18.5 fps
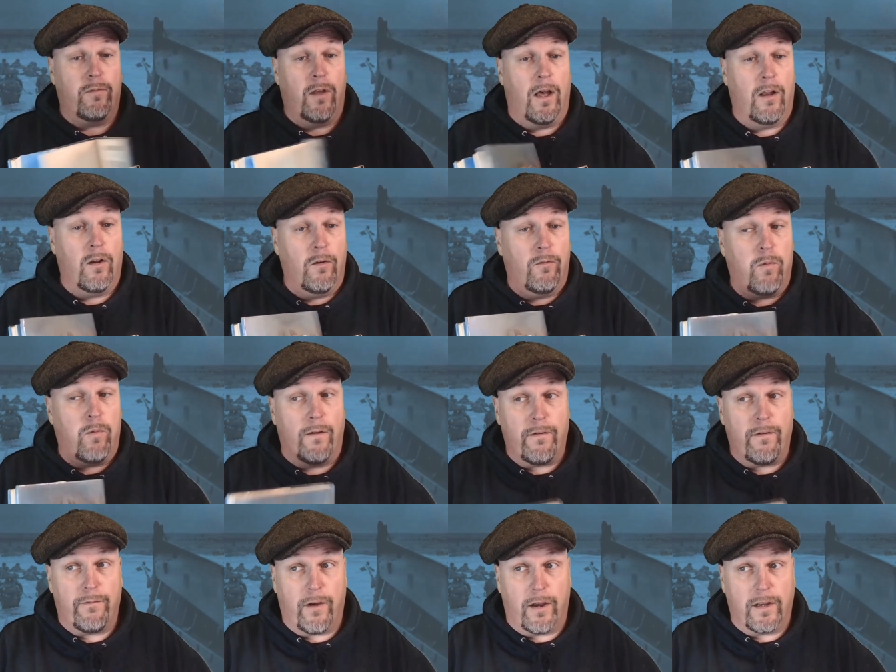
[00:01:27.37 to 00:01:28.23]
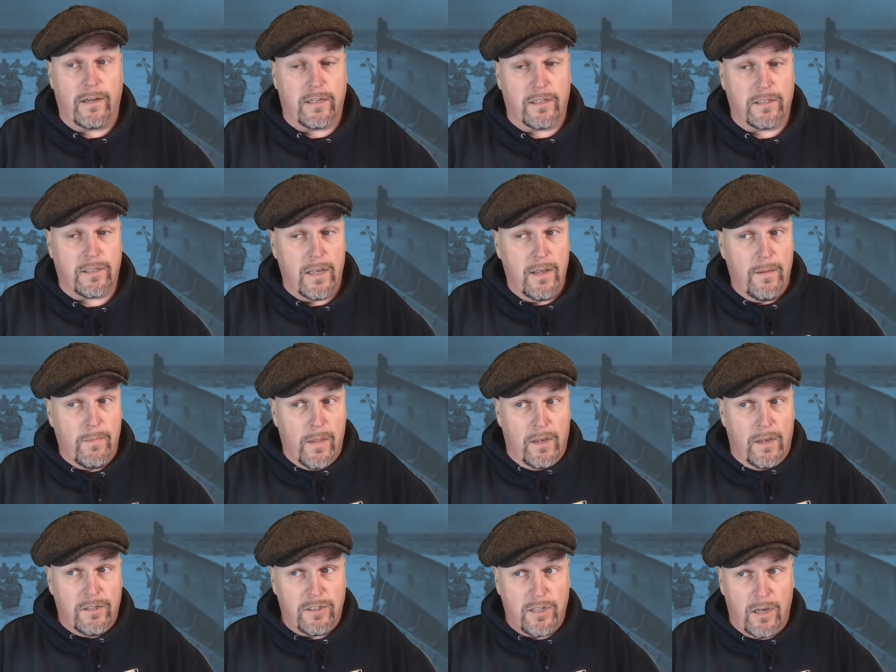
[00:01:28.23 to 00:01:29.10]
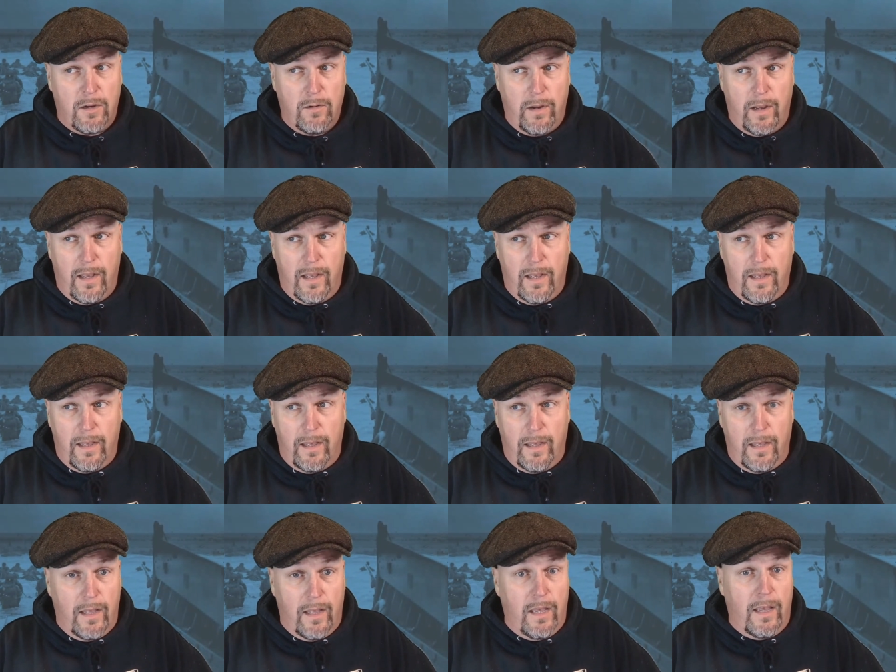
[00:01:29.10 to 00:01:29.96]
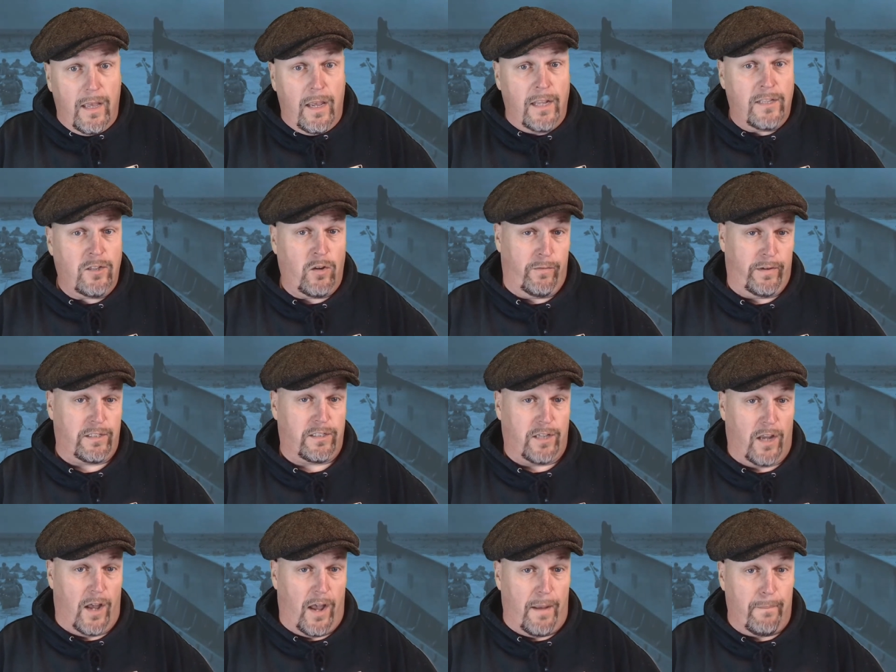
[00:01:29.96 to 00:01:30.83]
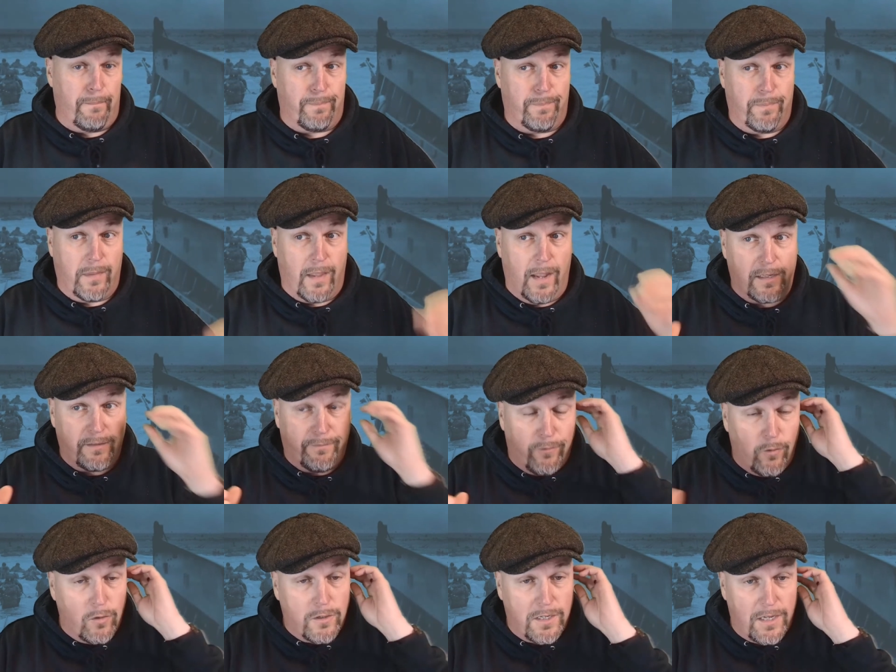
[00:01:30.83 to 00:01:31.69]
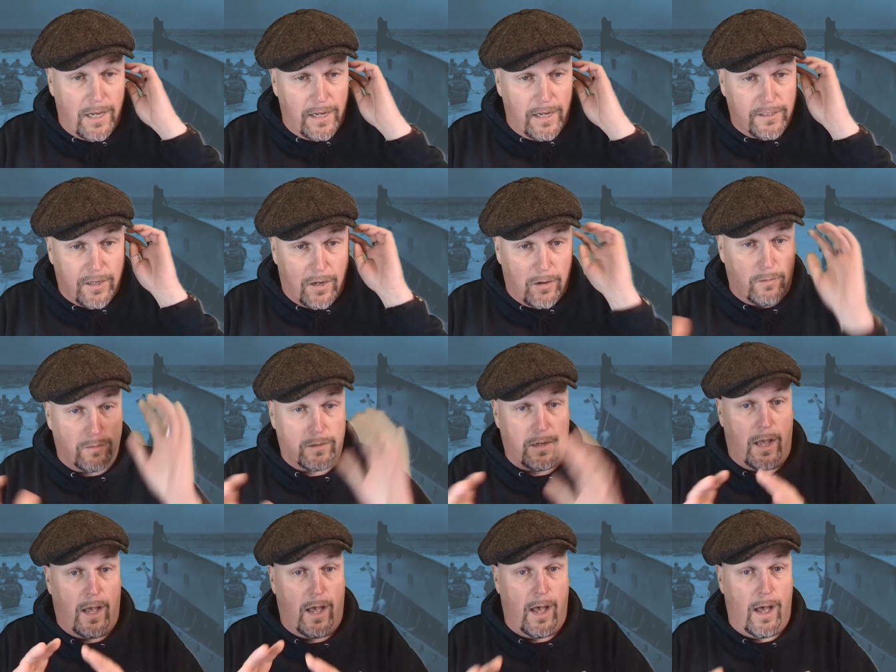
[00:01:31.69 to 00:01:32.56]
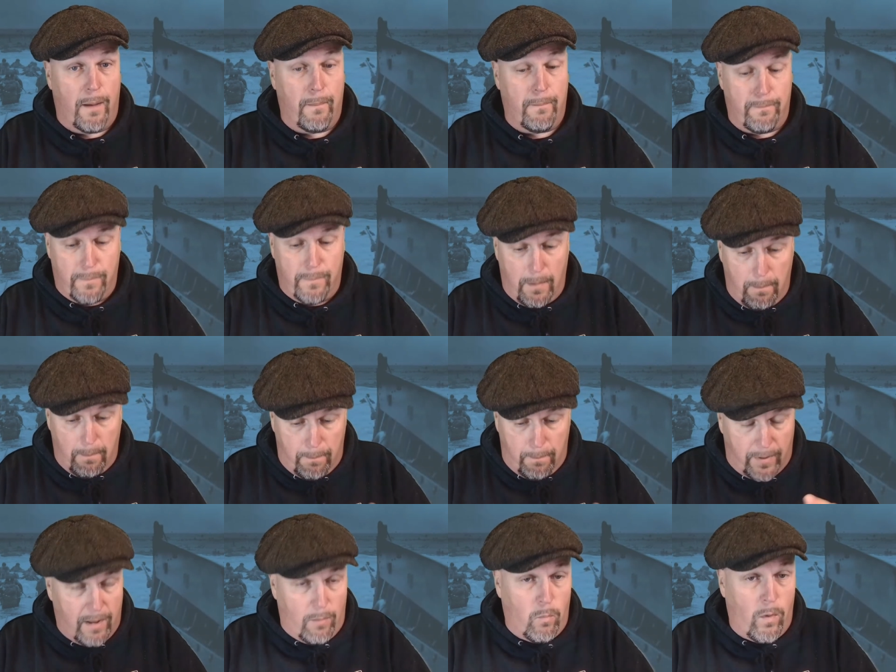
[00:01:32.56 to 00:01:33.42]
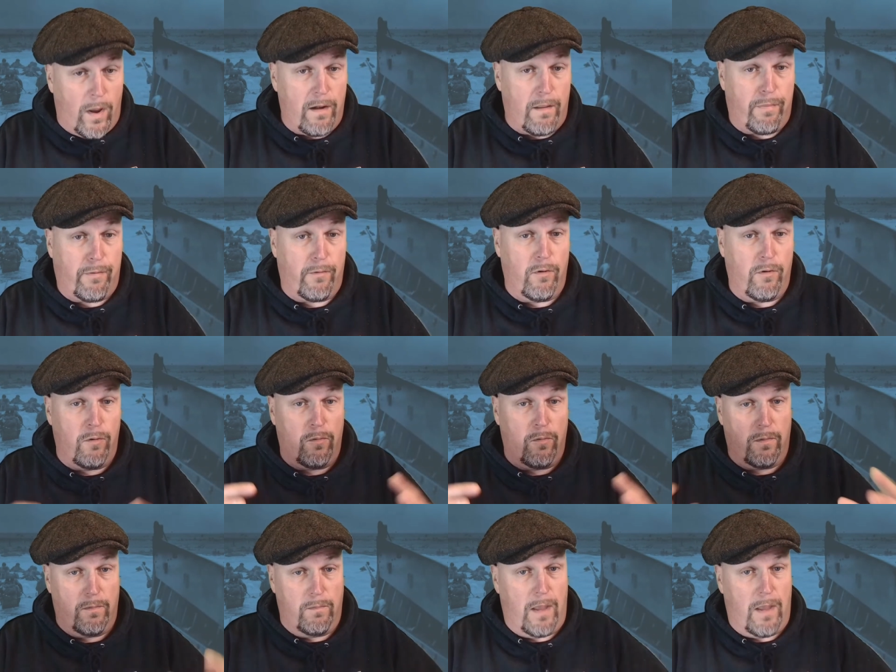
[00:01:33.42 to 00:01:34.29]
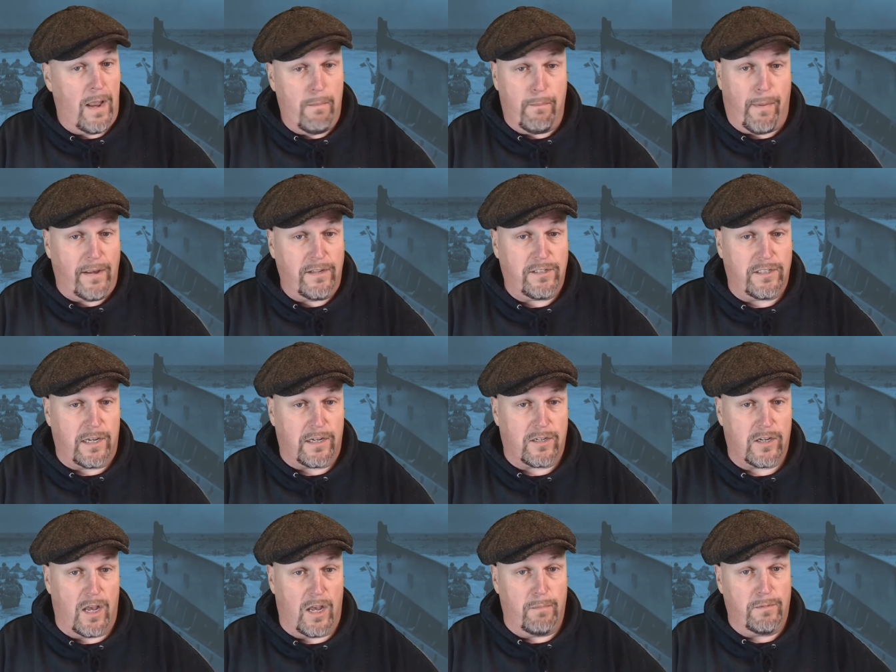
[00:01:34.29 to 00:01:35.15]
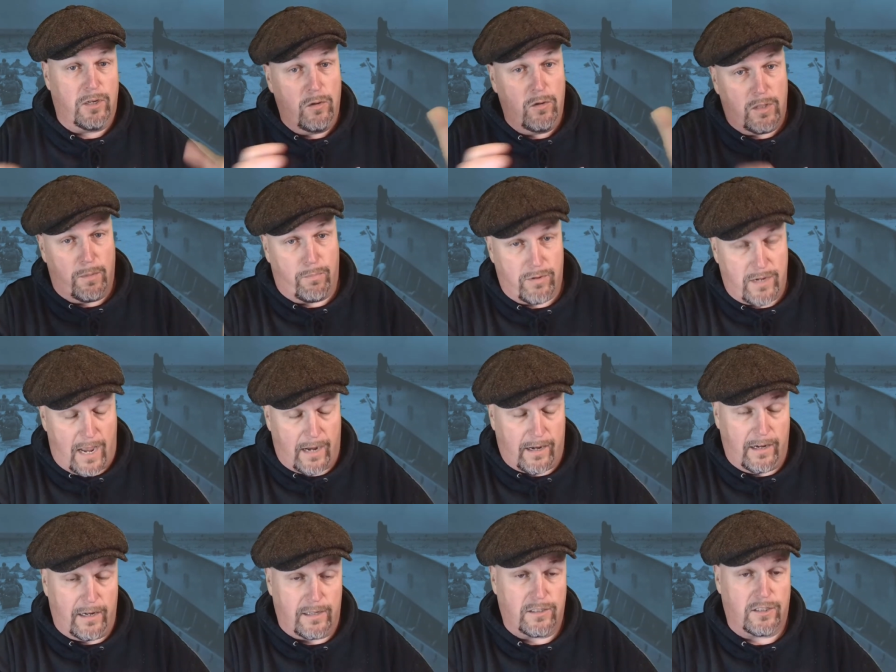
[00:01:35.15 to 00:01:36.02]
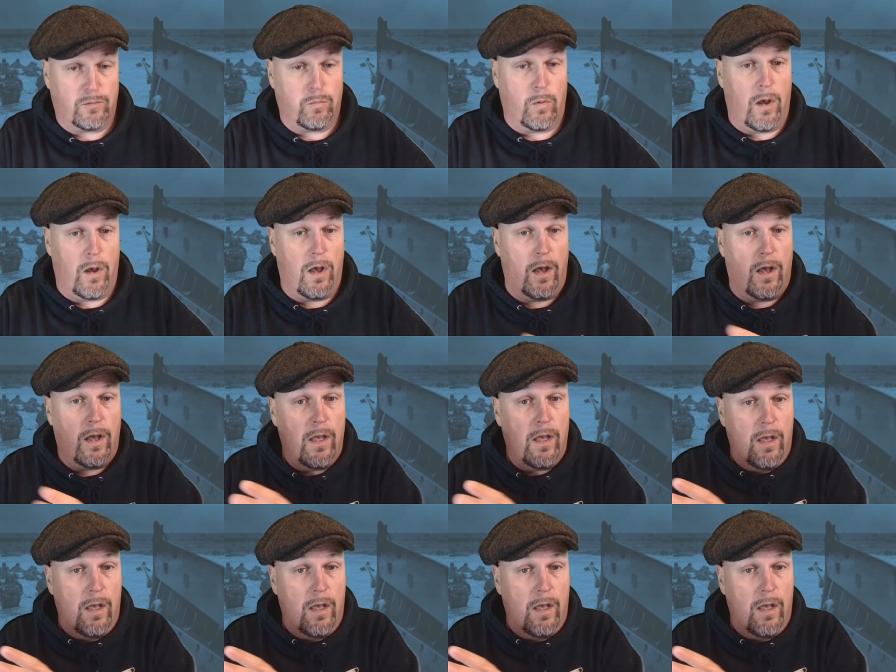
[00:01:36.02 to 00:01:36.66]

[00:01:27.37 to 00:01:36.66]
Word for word: uh, Luftwaffe fighters. So it's of its time. It's 40 years old. Um, but it went through in basic terms who the protagonists were,